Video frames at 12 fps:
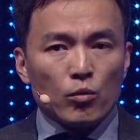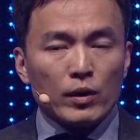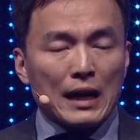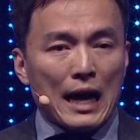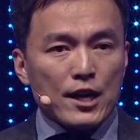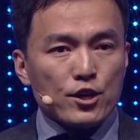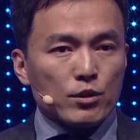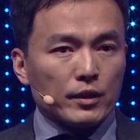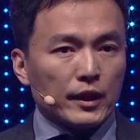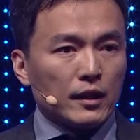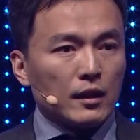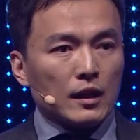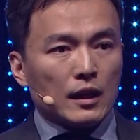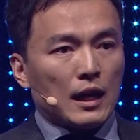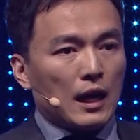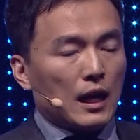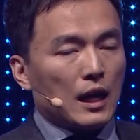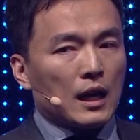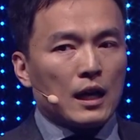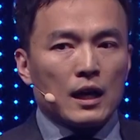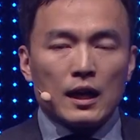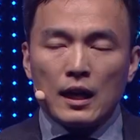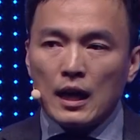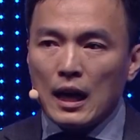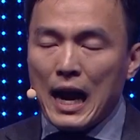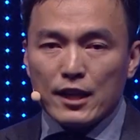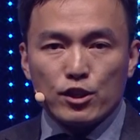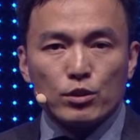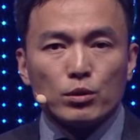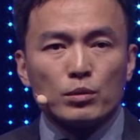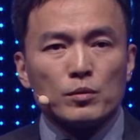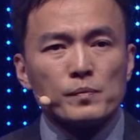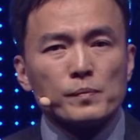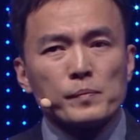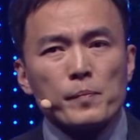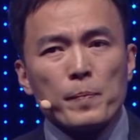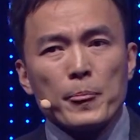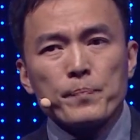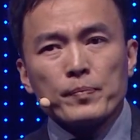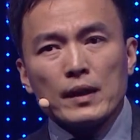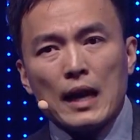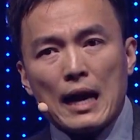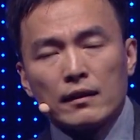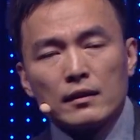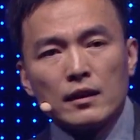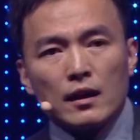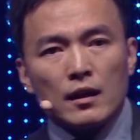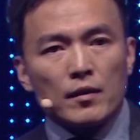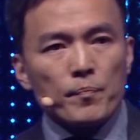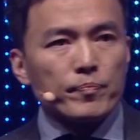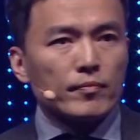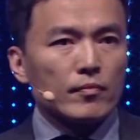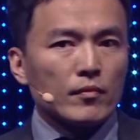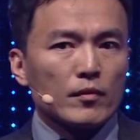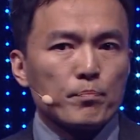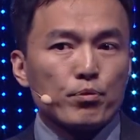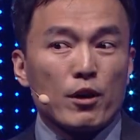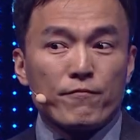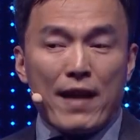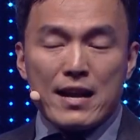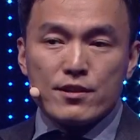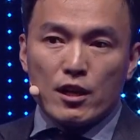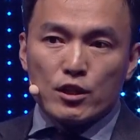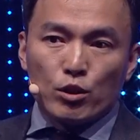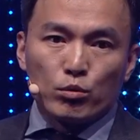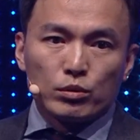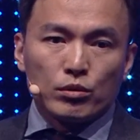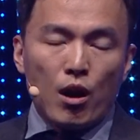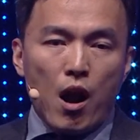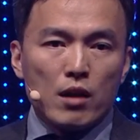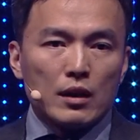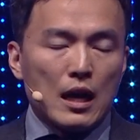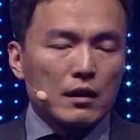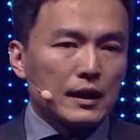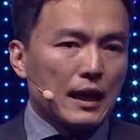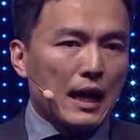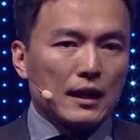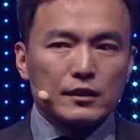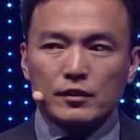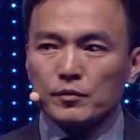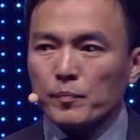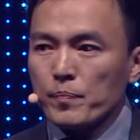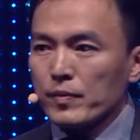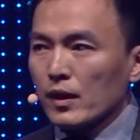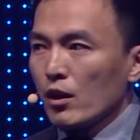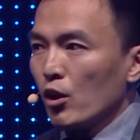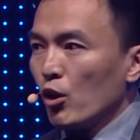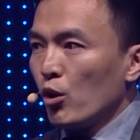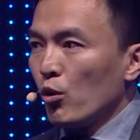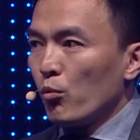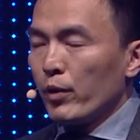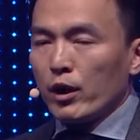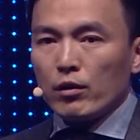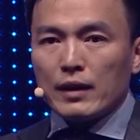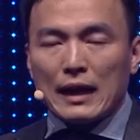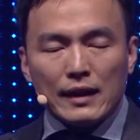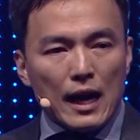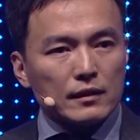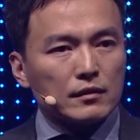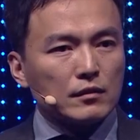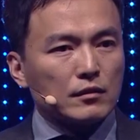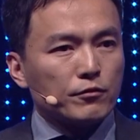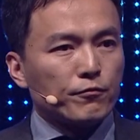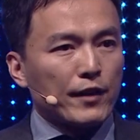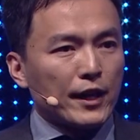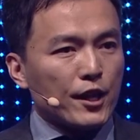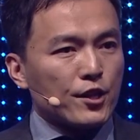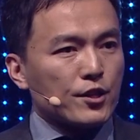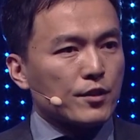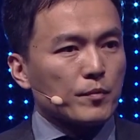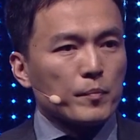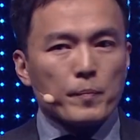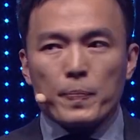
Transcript: when I should in the uh, high school. And the professors who taught our class will let us finish